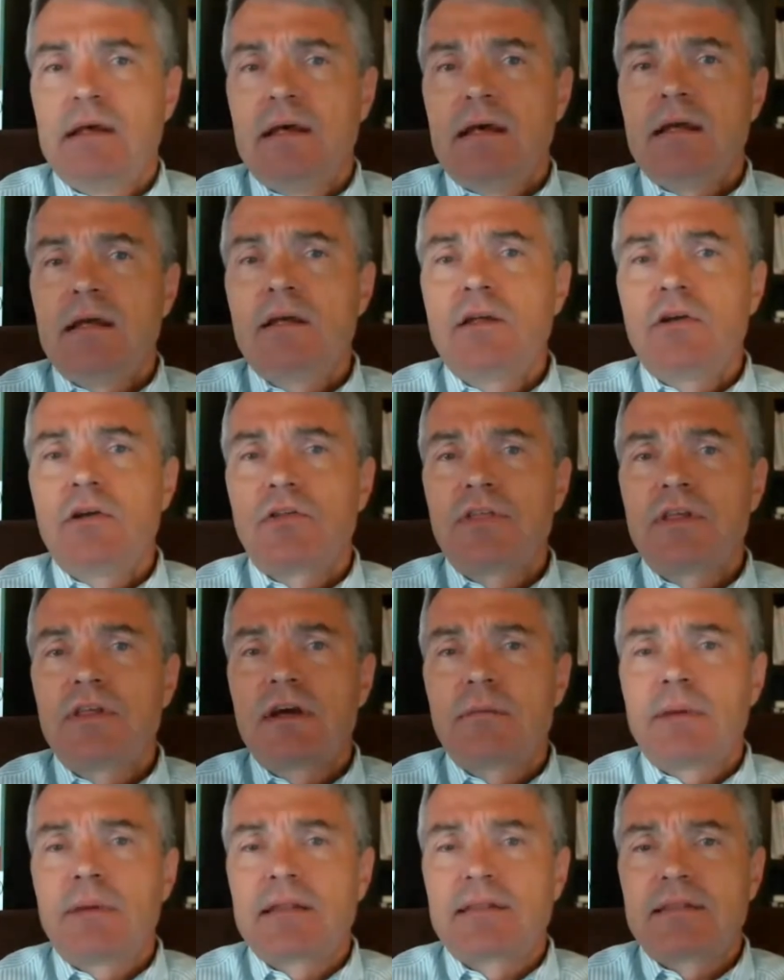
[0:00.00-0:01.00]
you know think
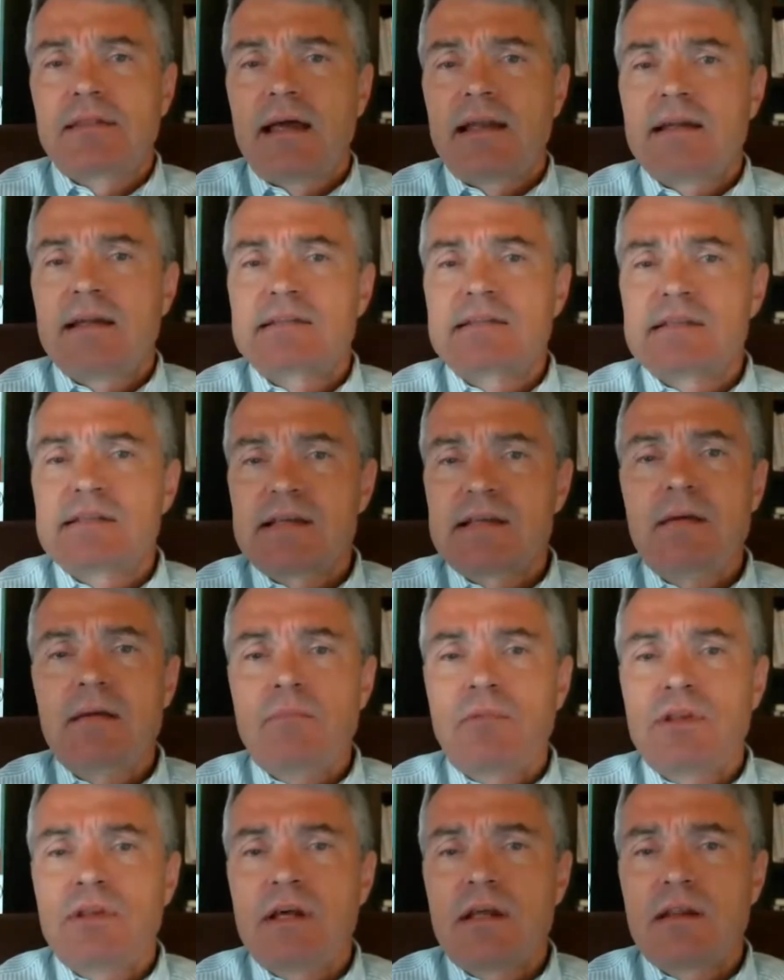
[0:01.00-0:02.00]
about that it's the same
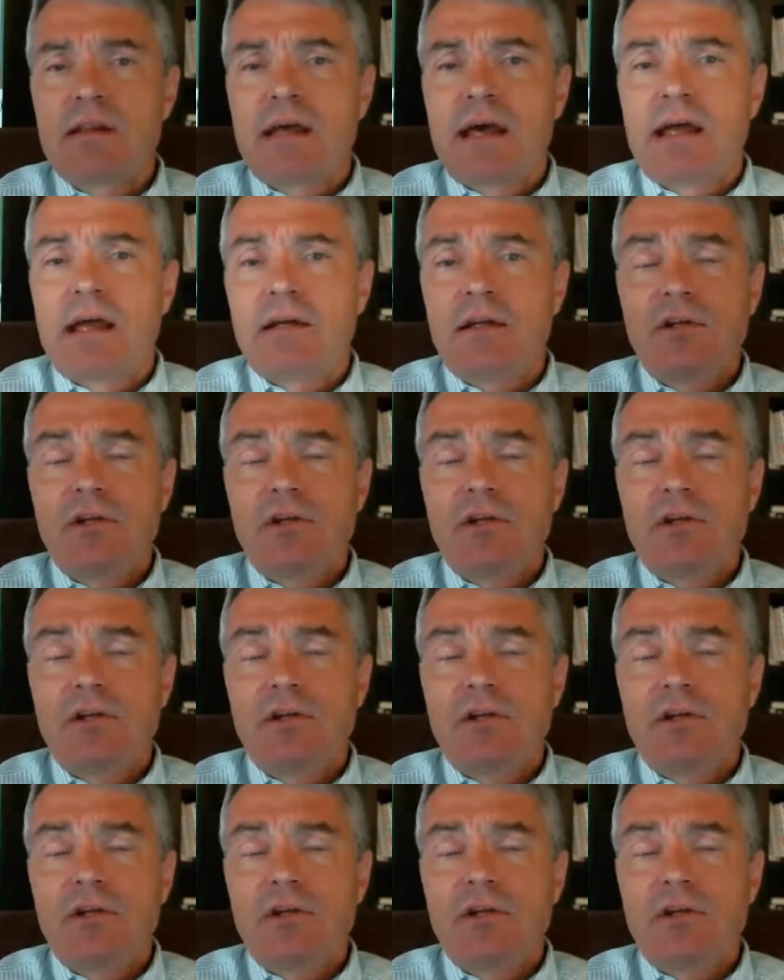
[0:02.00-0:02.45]
thing that